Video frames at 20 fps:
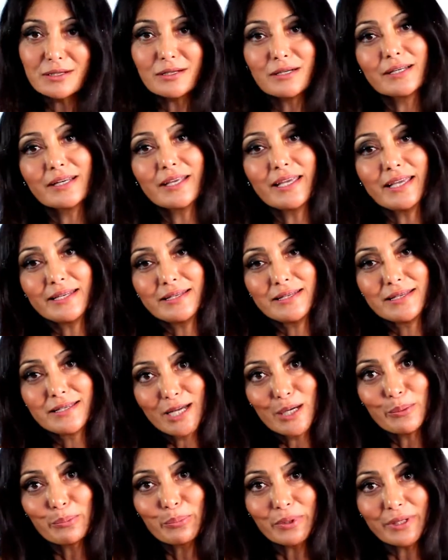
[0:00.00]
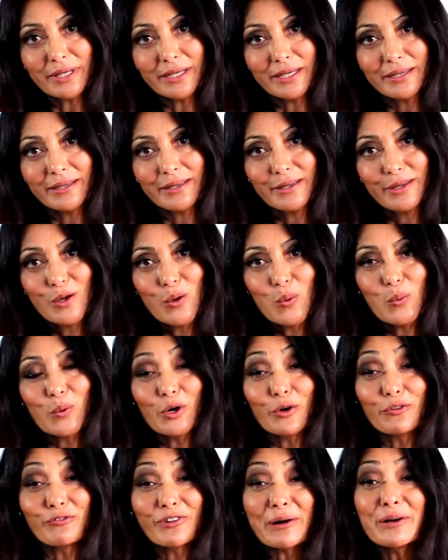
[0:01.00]
on a dumpling
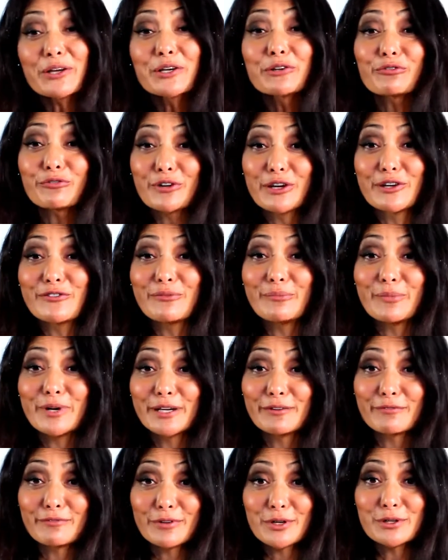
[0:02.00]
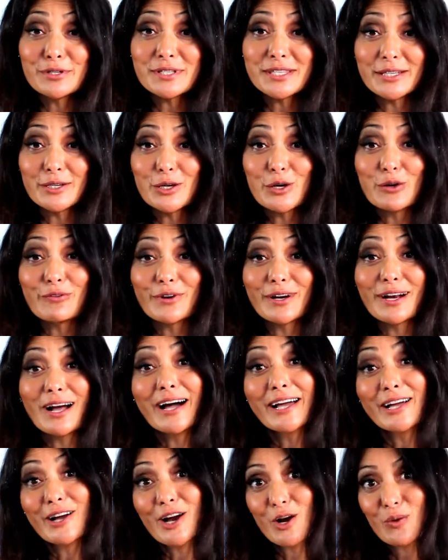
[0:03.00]
where a very good friend of mine, Rosie, over at
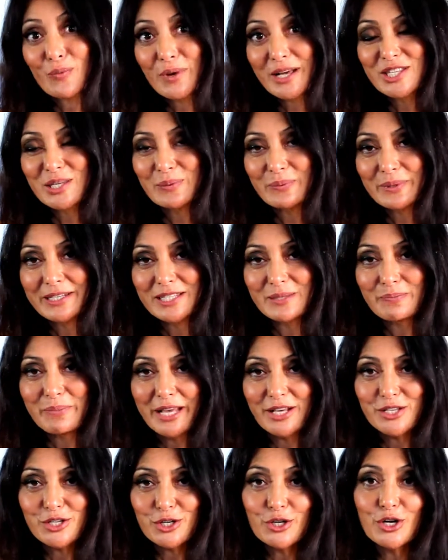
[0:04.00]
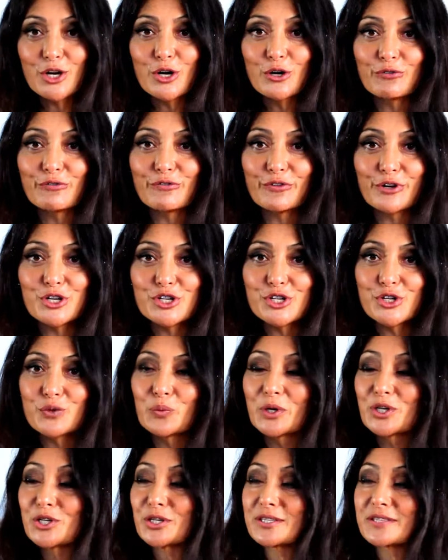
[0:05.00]
iHeart Recipes makes her own version,
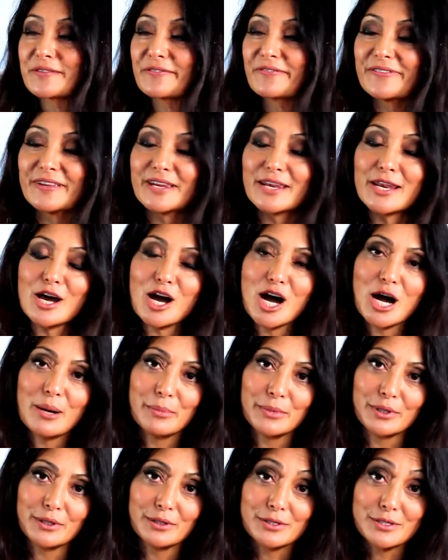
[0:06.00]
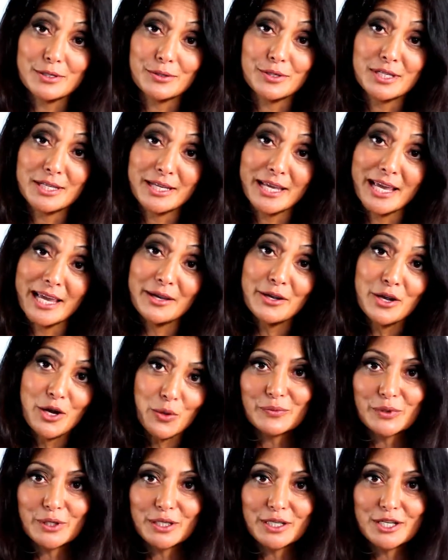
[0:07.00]
which is phenomenal. So today
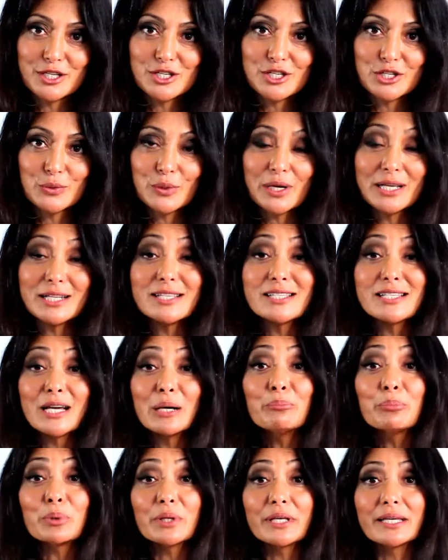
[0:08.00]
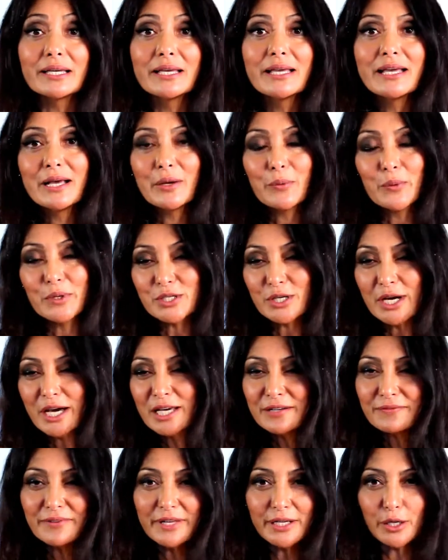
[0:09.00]
we're going to do a dumpling. It's
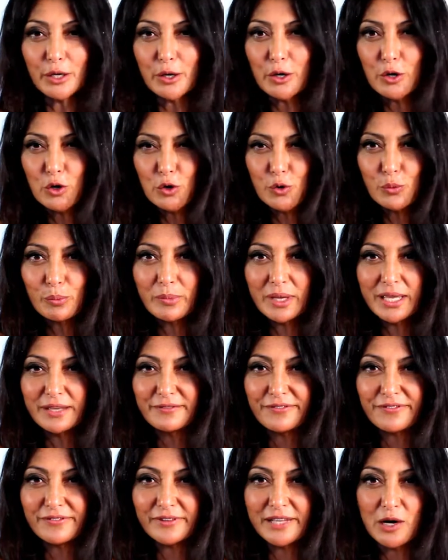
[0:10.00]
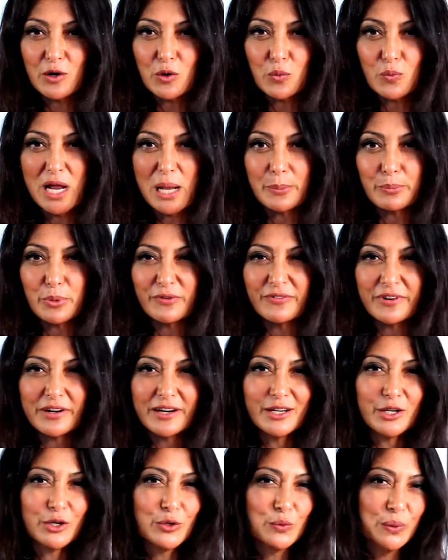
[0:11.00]
kind of like a homemade flour wrapper,
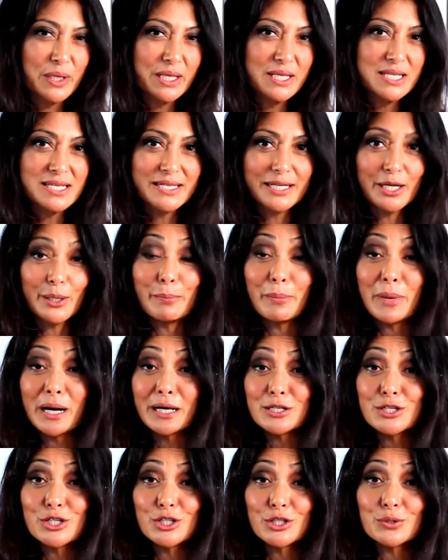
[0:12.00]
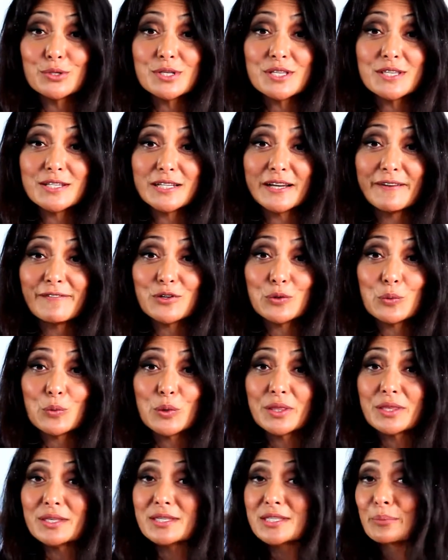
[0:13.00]
very Korean style mandu, stuffed
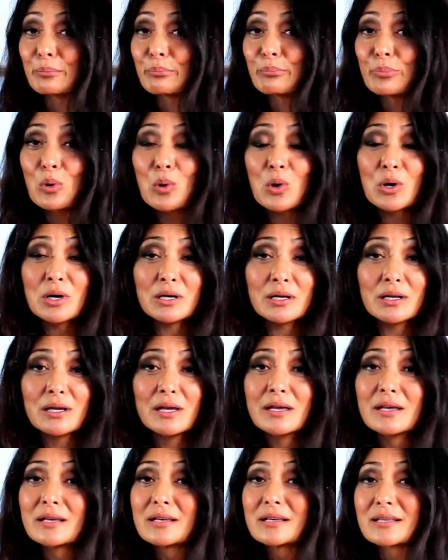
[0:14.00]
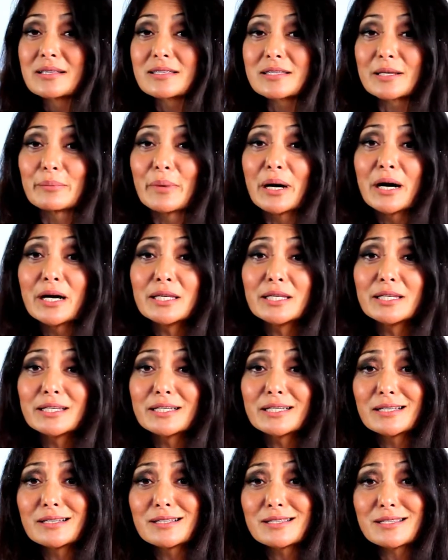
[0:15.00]
with some pork, some
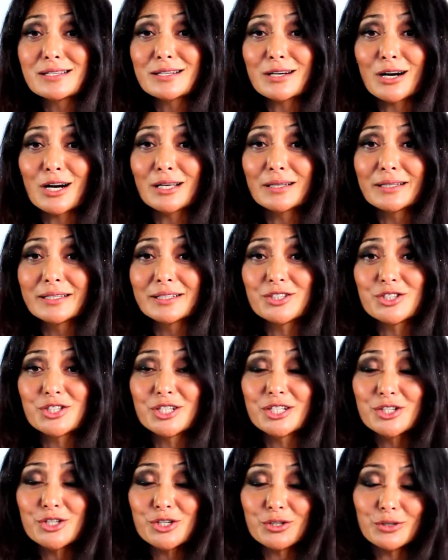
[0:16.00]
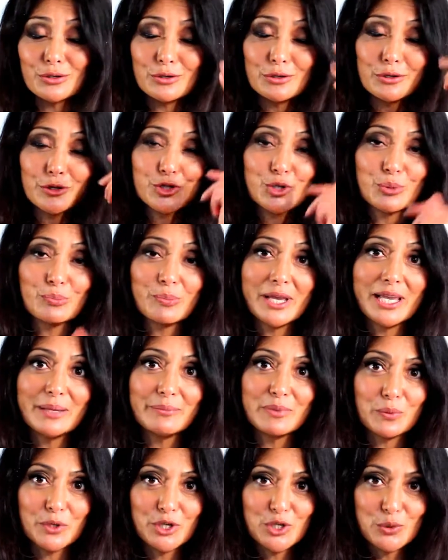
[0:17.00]
onions, garlic, ginger, the whole shebang,
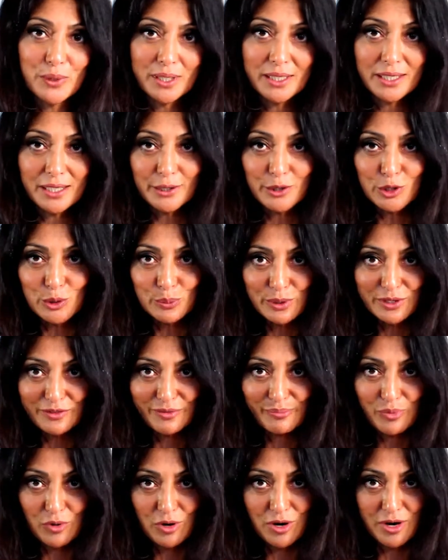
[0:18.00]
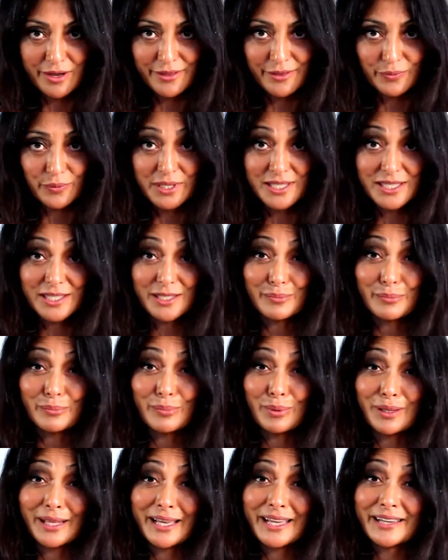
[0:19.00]
but we're doing it in a little bit of broth with some
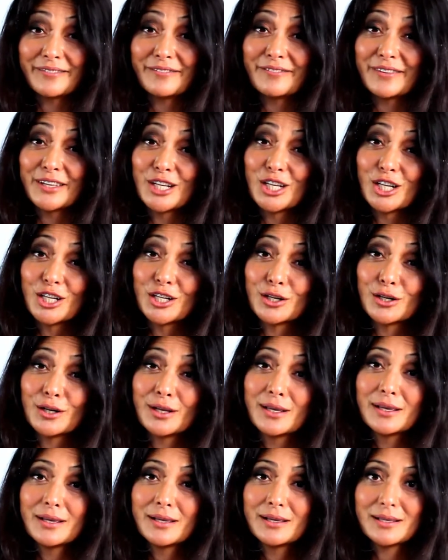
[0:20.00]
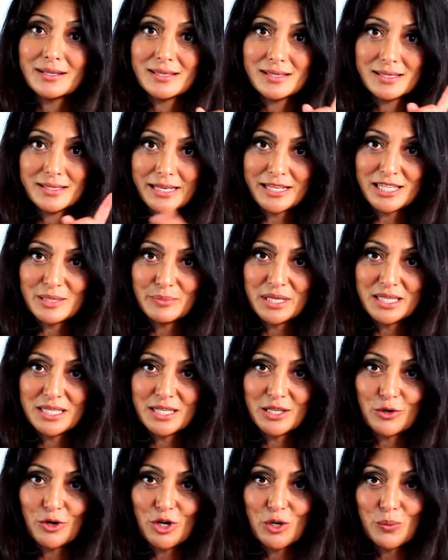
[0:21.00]
black vinegar, sesame
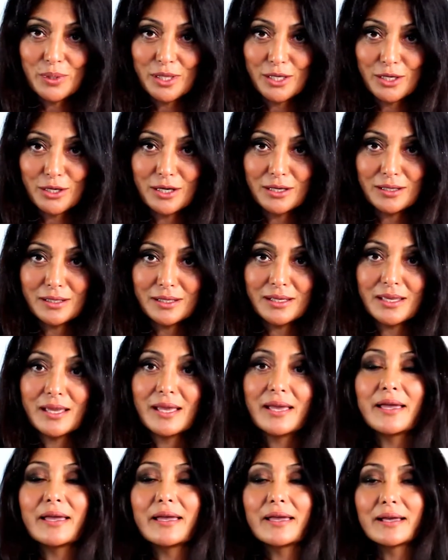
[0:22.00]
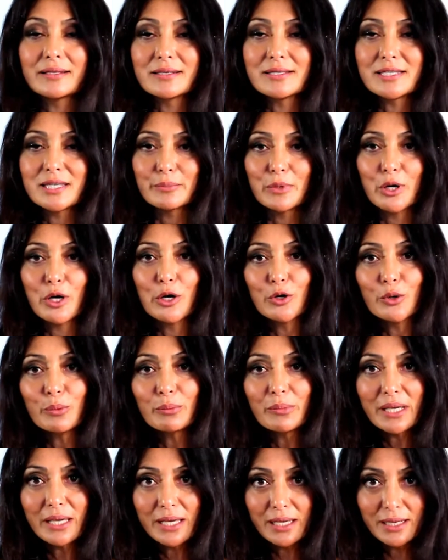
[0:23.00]
seed oil with garlic, and some
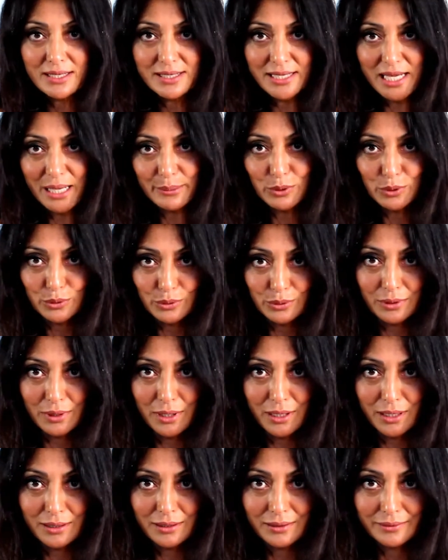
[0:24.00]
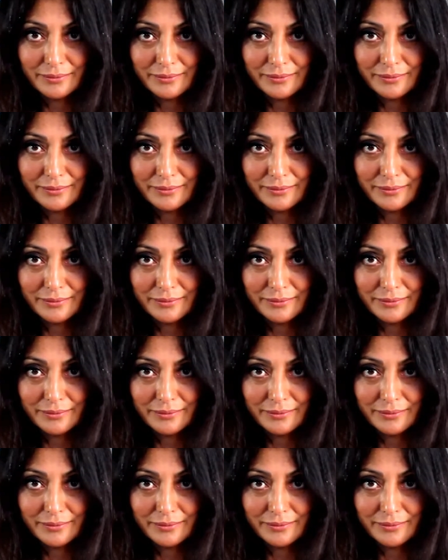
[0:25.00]
homemade sambo ulak.